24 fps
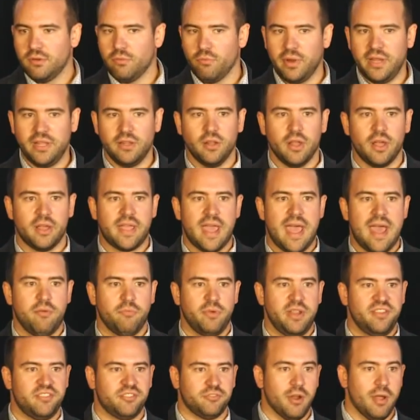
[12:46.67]
We
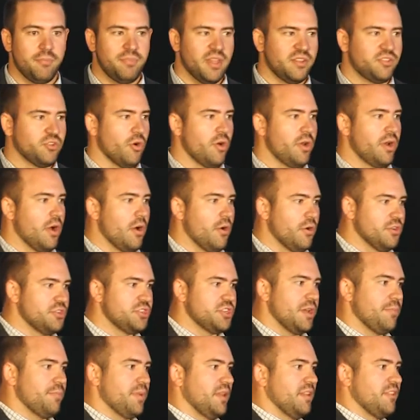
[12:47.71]
scrub the Toyota
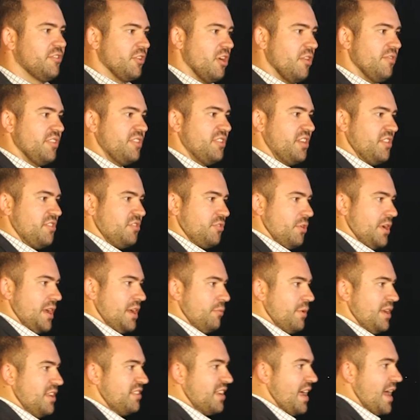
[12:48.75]
ownership and service history,
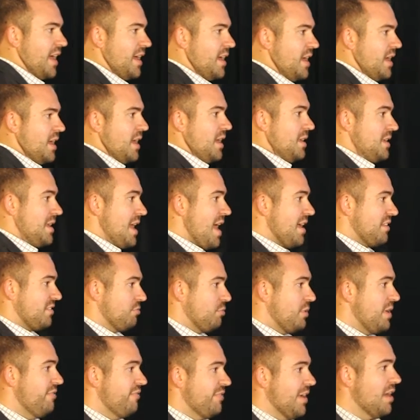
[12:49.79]
and we say, yes,
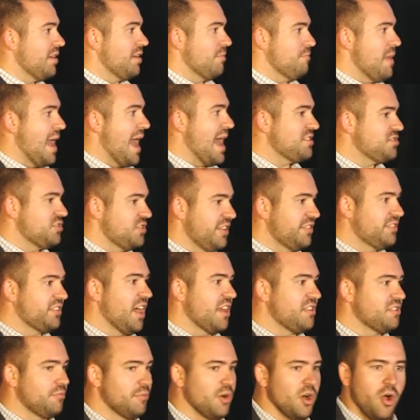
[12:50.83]
we found a match. This
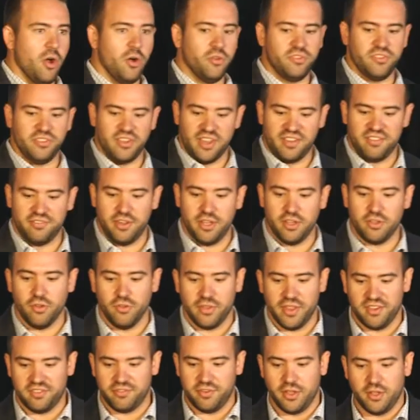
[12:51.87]
customer owns this vehicle,
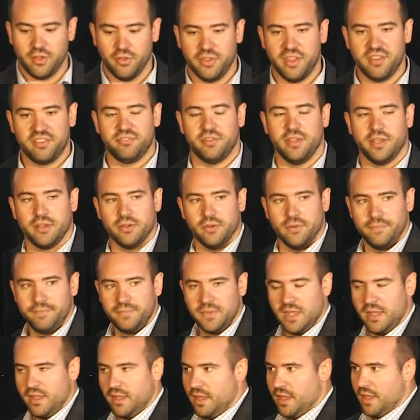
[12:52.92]
and this vehicle.
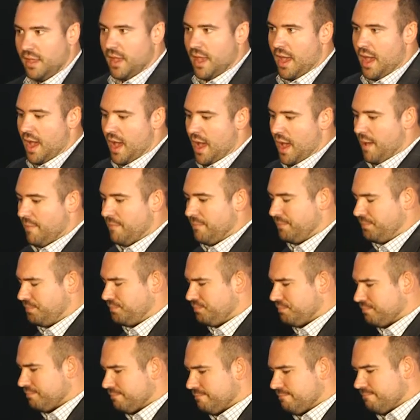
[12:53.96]

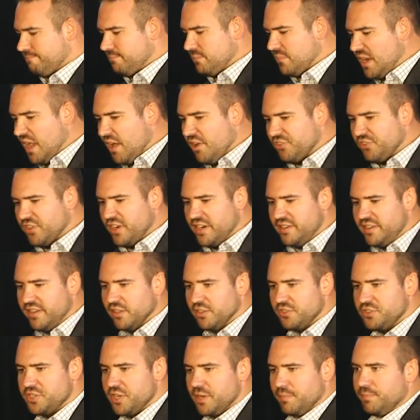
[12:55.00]
I was in a
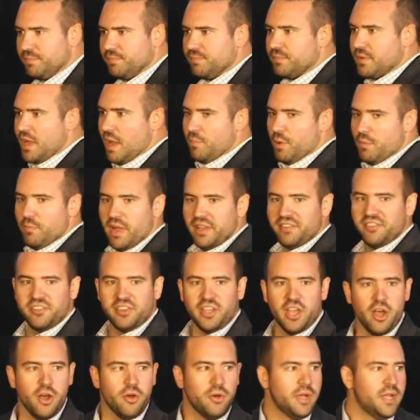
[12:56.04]
dealership a couple months
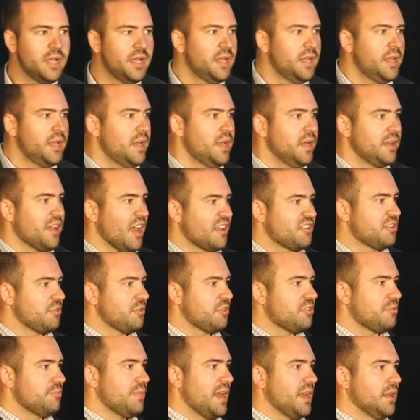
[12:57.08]
ago. Customer
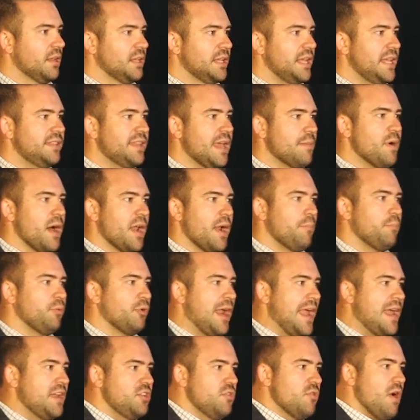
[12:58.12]
submitted a lead. They bought a
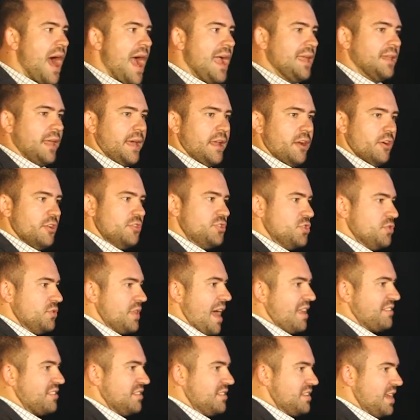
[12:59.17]
brand new Highlander in
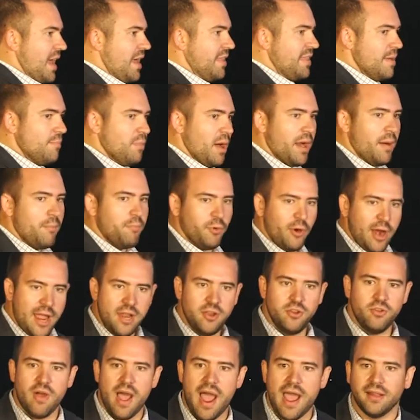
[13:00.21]
2010. They bought a
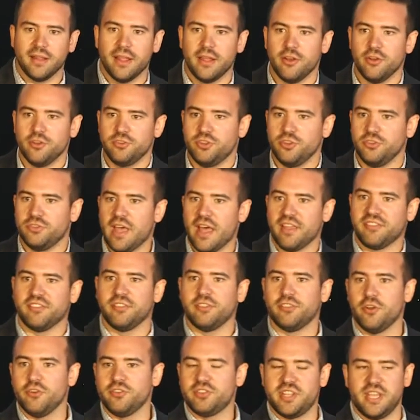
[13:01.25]
brand new Highlander in
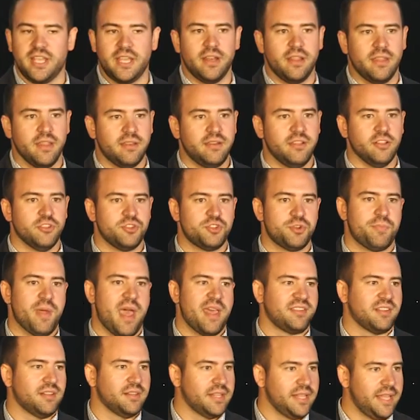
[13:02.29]
2013, and the dealership
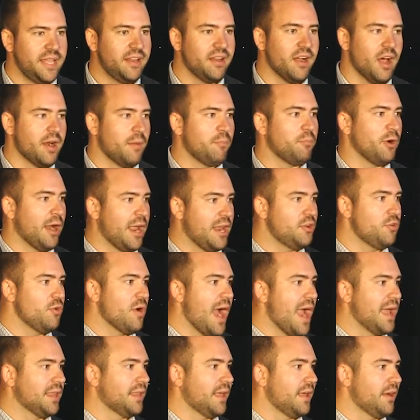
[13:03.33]
has a lead on a brand new
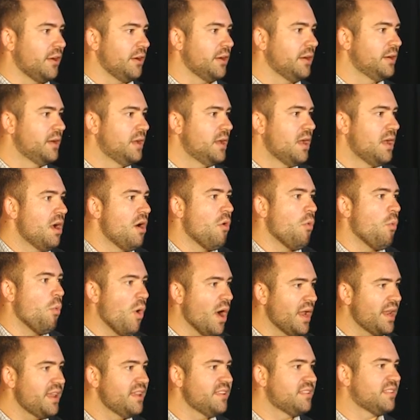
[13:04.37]
Highlander.
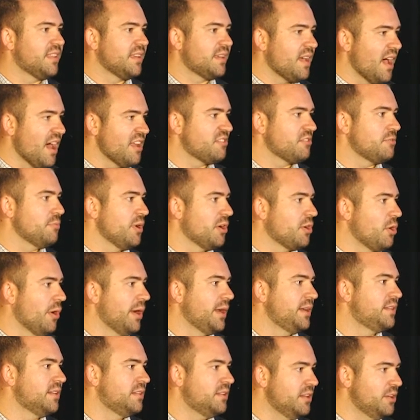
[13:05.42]
What is the customer
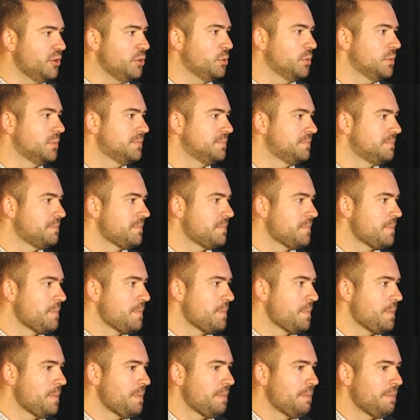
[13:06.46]
going to do?
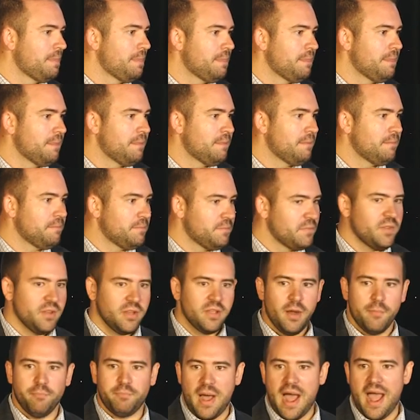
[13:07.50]
You're
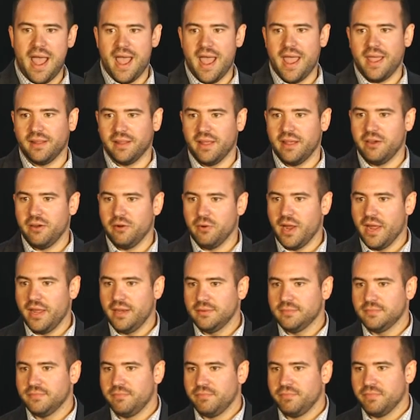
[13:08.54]
going to buy a Highlander, right?
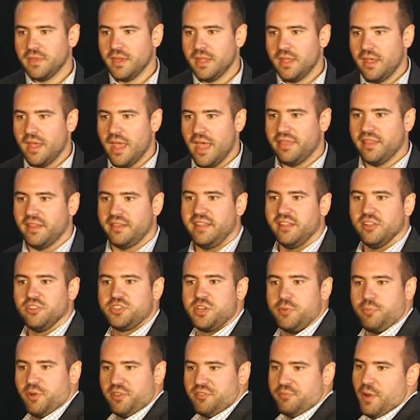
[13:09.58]
And the
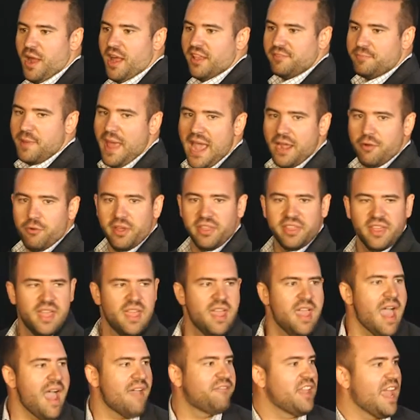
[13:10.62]
dealership responds back with,
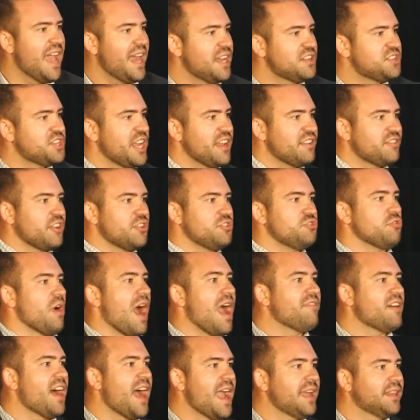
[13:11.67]
have you had a chance to
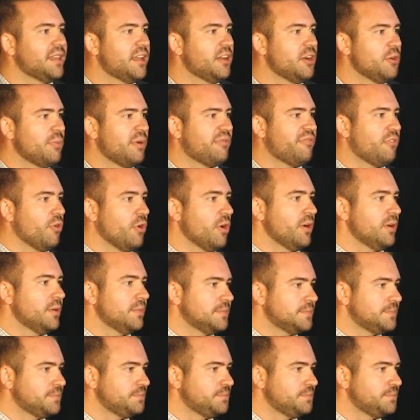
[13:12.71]
drive a Highlander before?